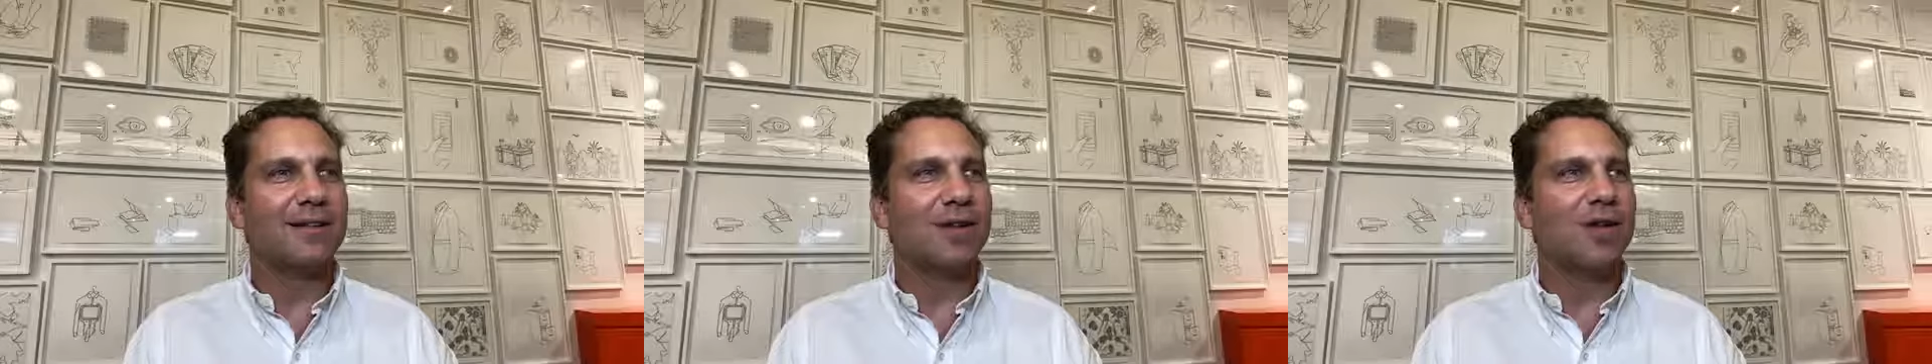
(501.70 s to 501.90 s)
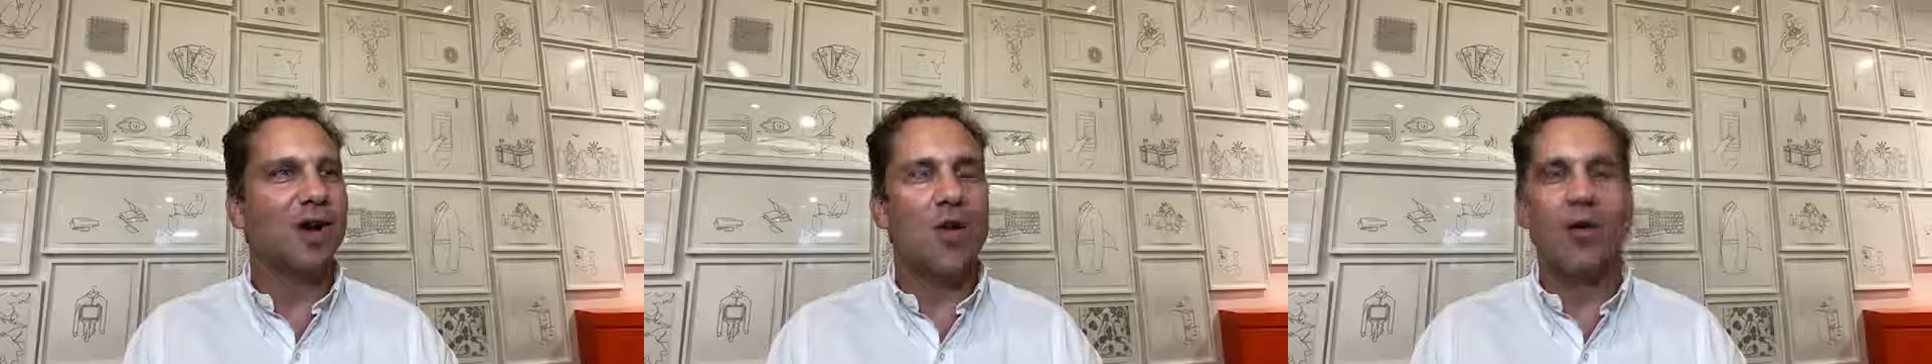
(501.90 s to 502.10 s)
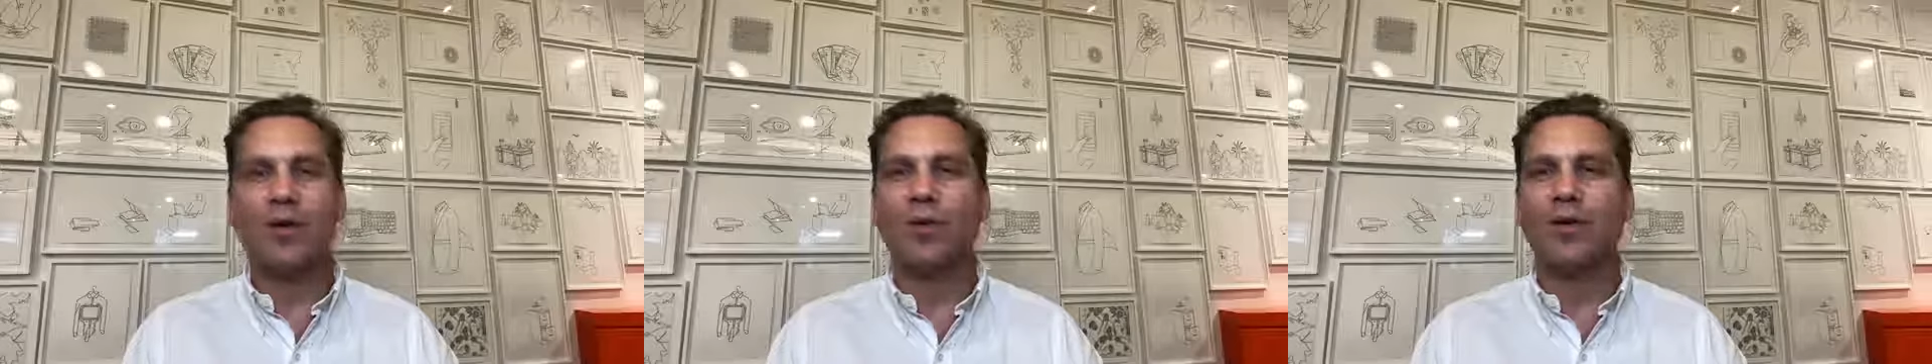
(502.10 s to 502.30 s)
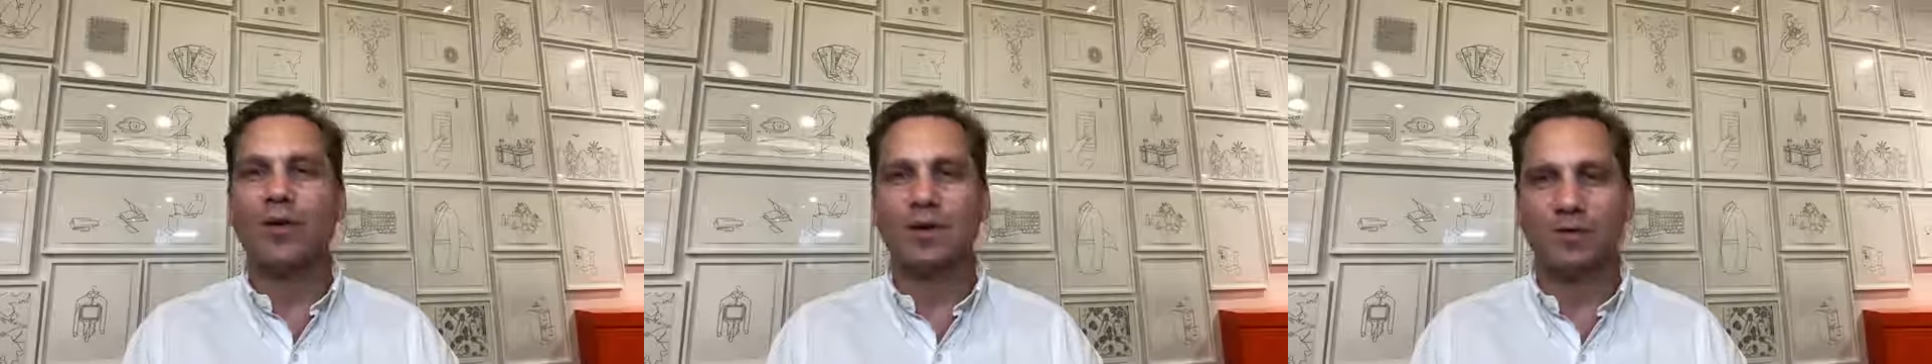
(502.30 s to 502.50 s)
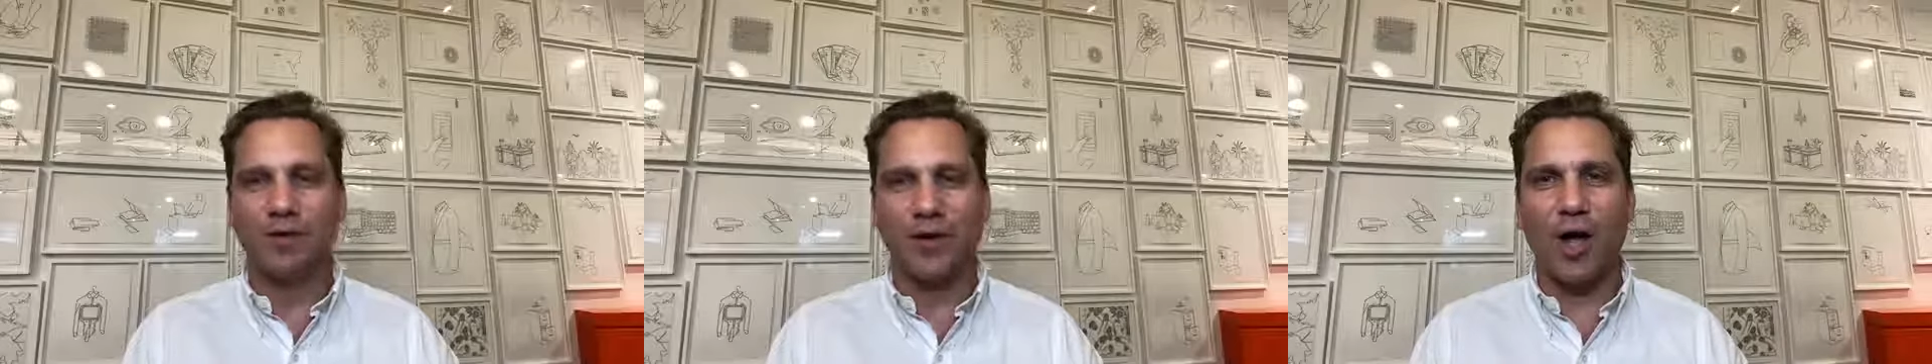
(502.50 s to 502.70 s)
going with
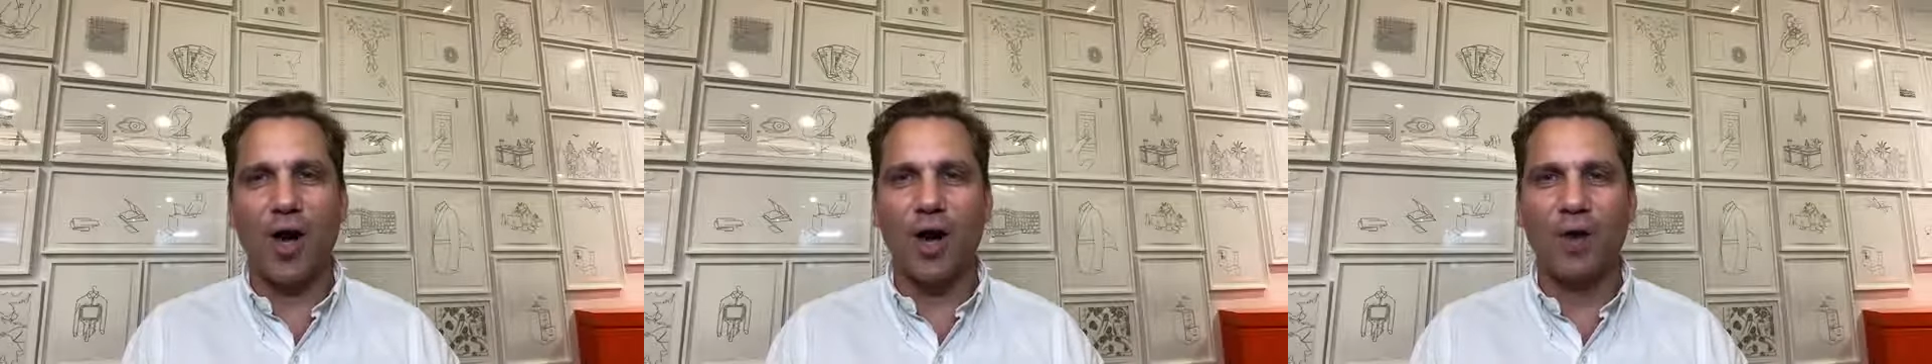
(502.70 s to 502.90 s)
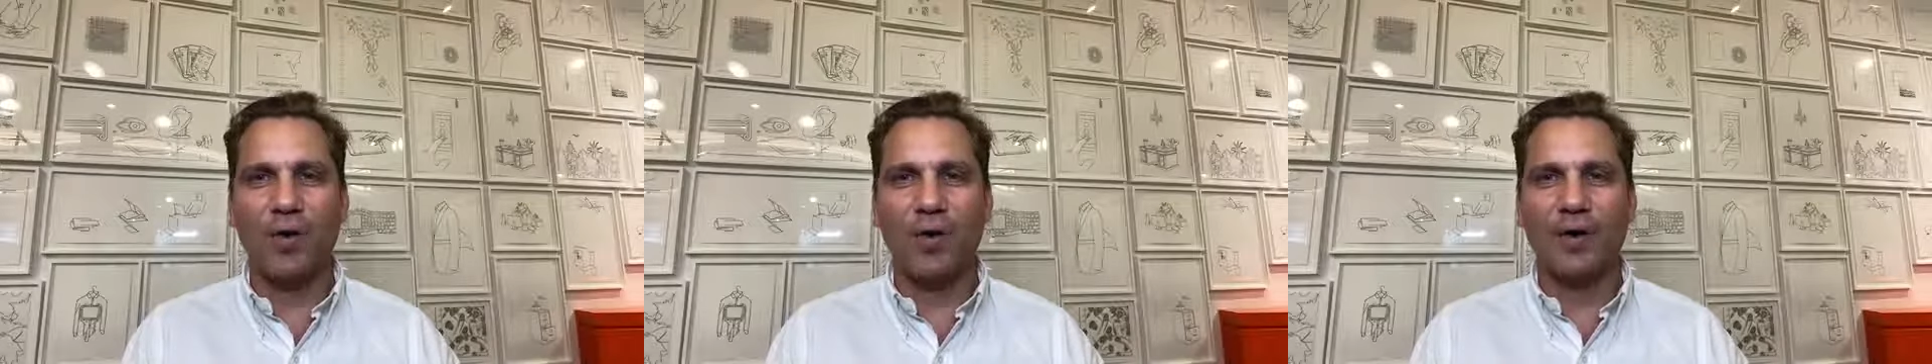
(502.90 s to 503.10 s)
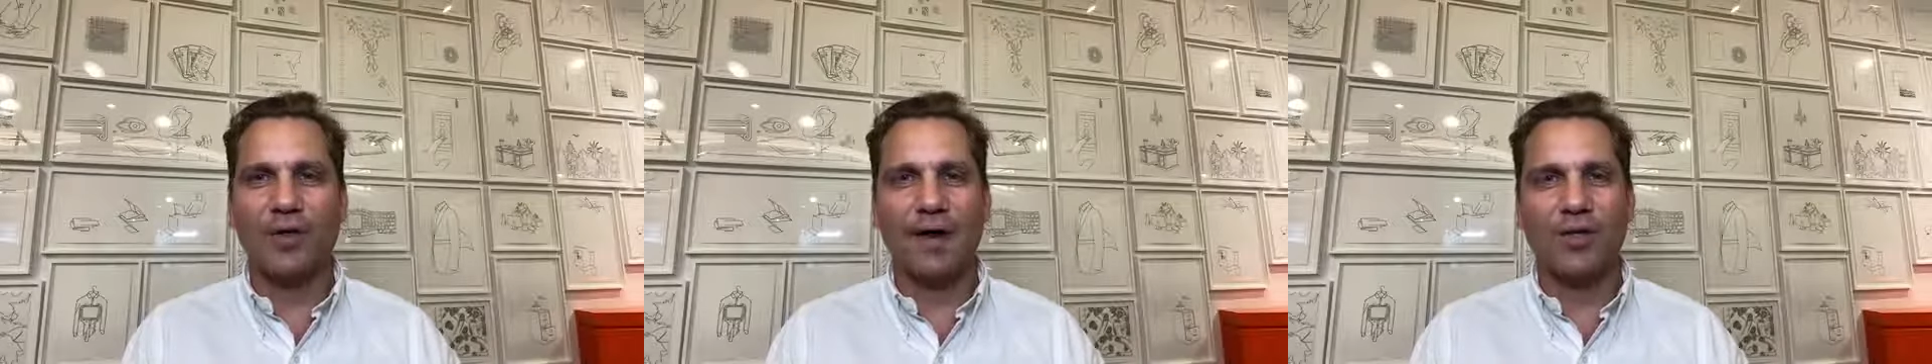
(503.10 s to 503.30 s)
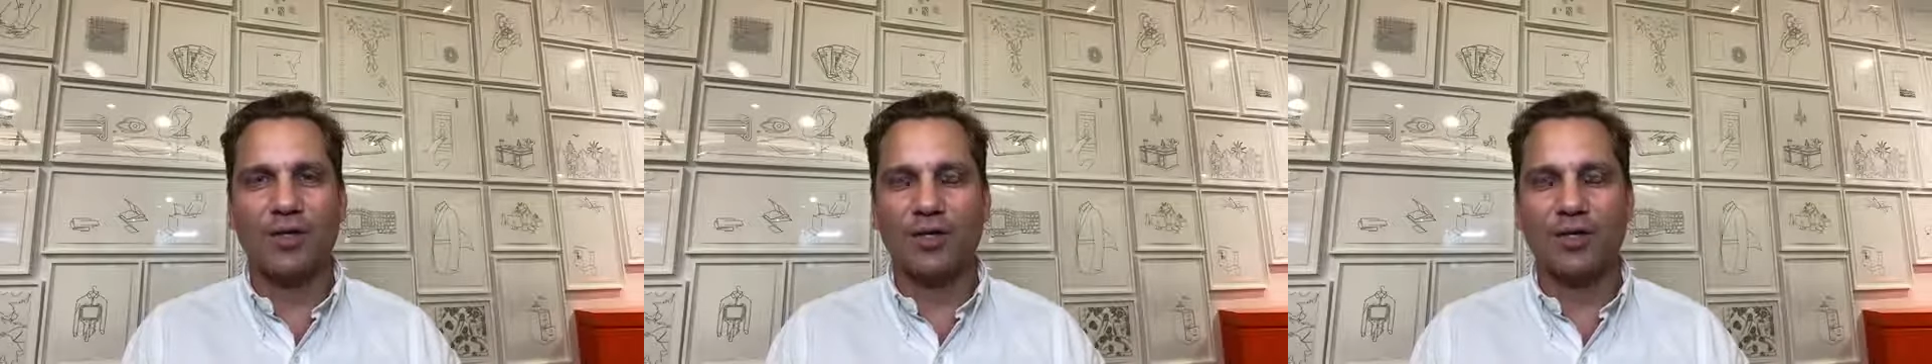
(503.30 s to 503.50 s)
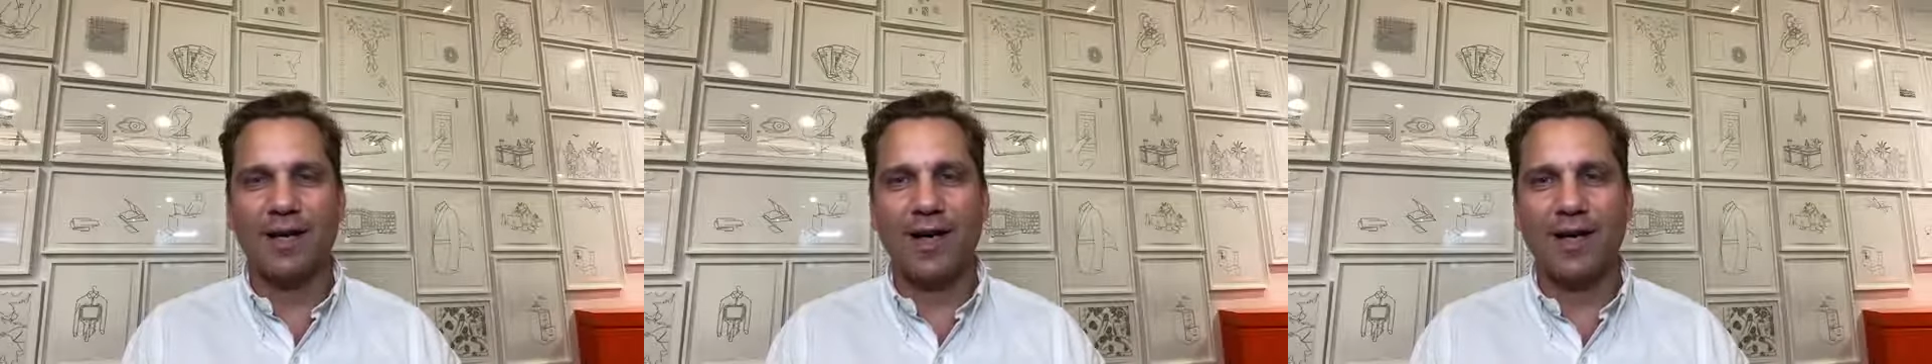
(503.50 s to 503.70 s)
the flow and
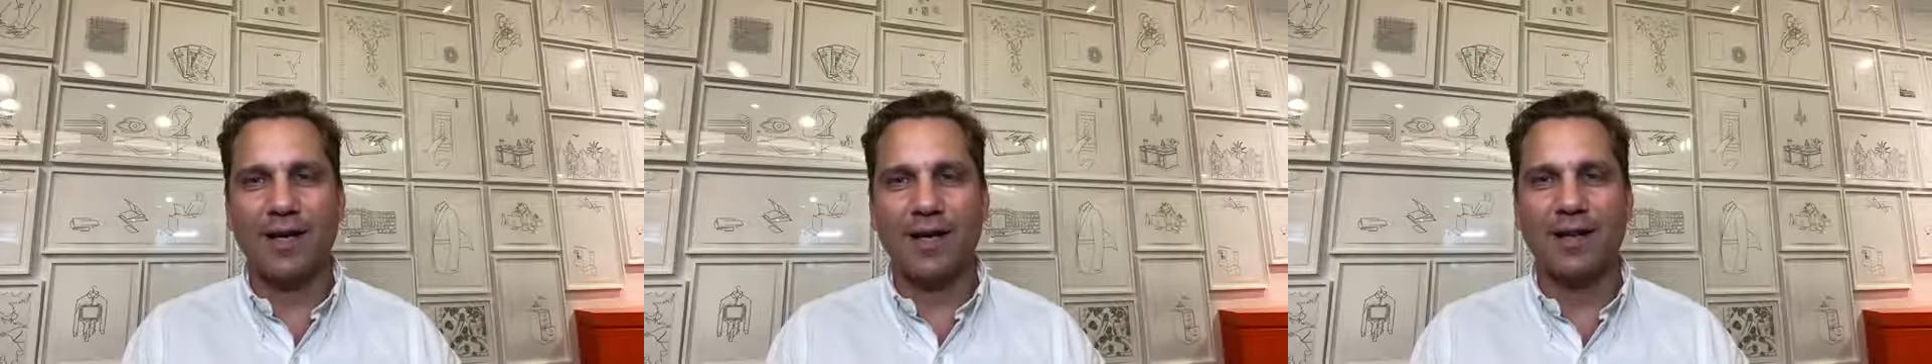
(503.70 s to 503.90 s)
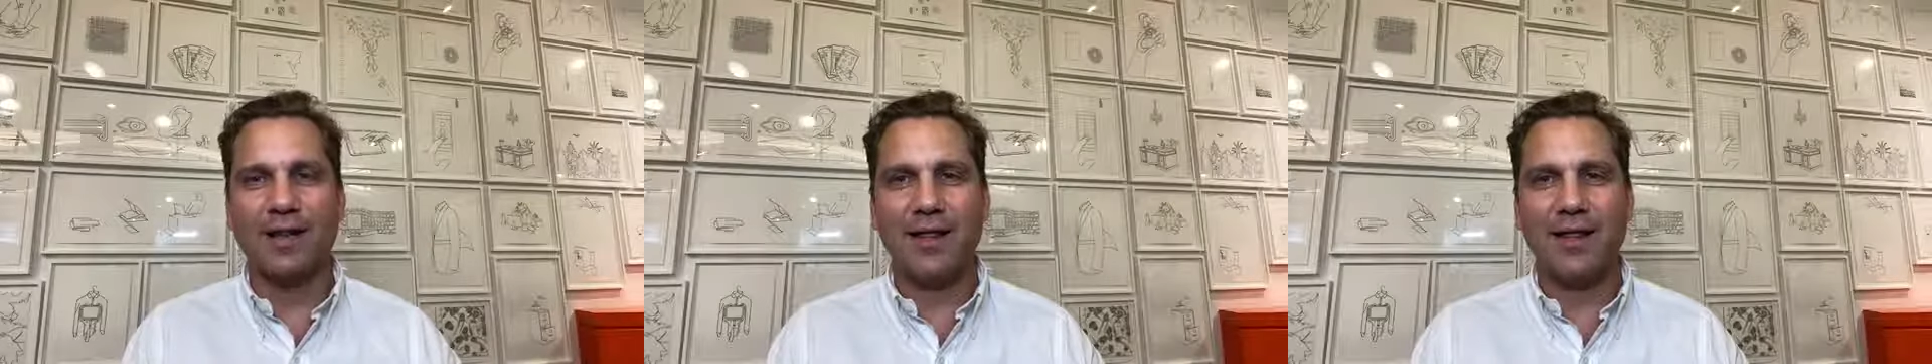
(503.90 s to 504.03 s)
understanding